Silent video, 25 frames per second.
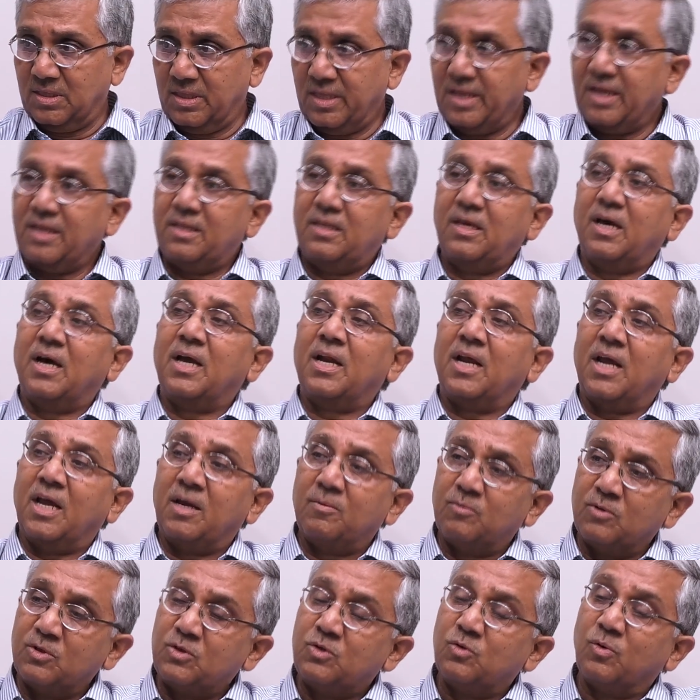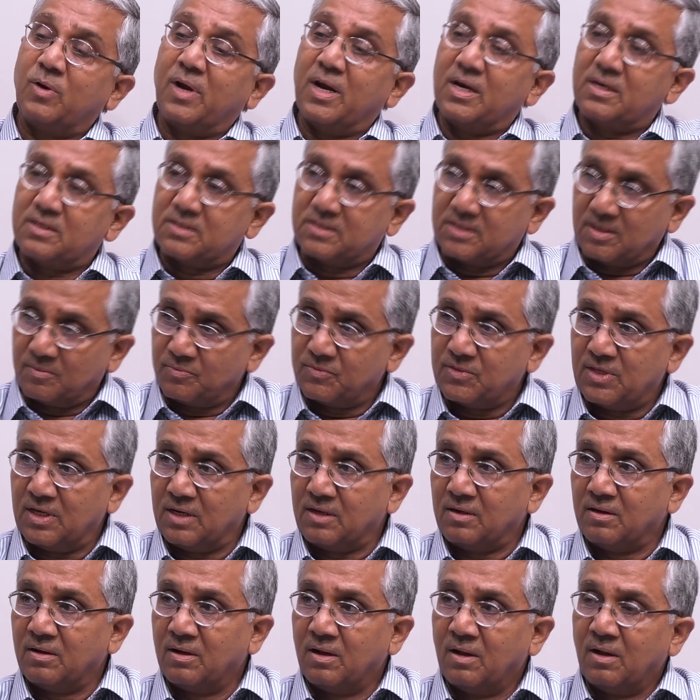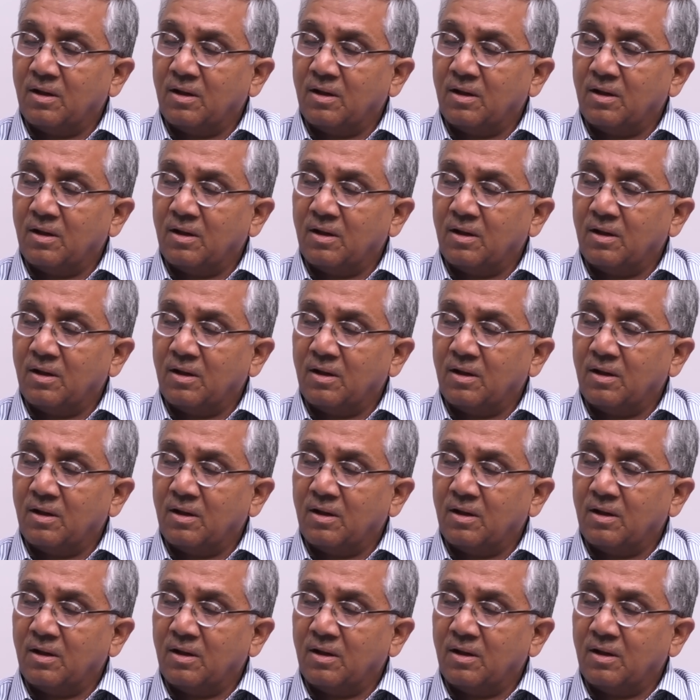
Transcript: that they are able to get something.